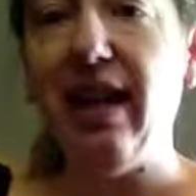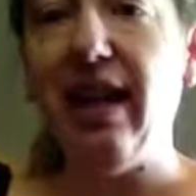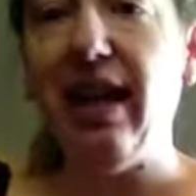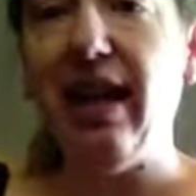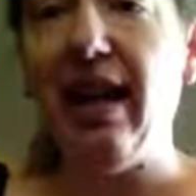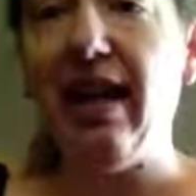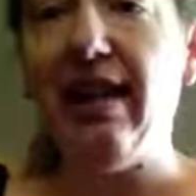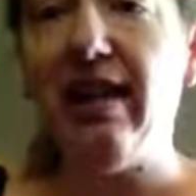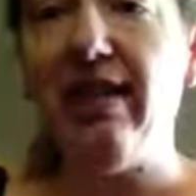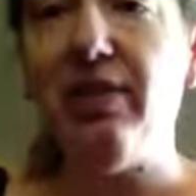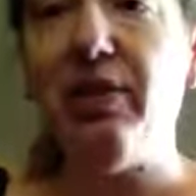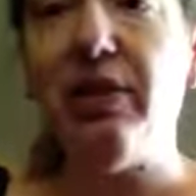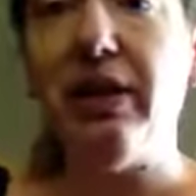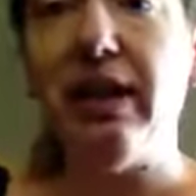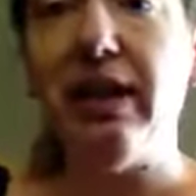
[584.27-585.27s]
and
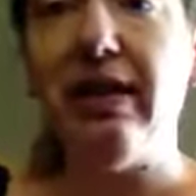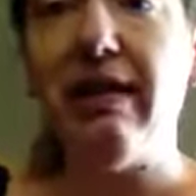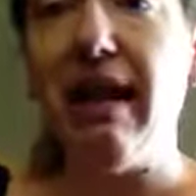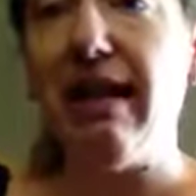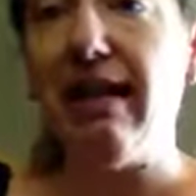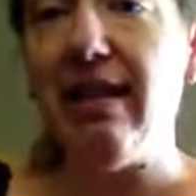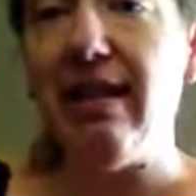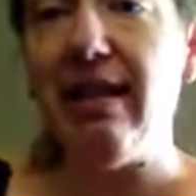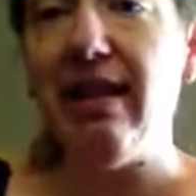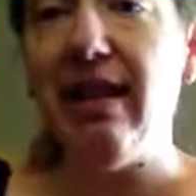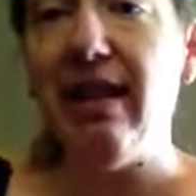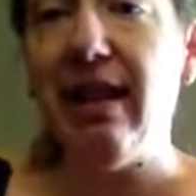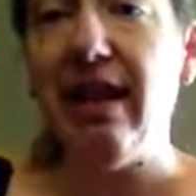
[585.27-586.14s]
is really contented.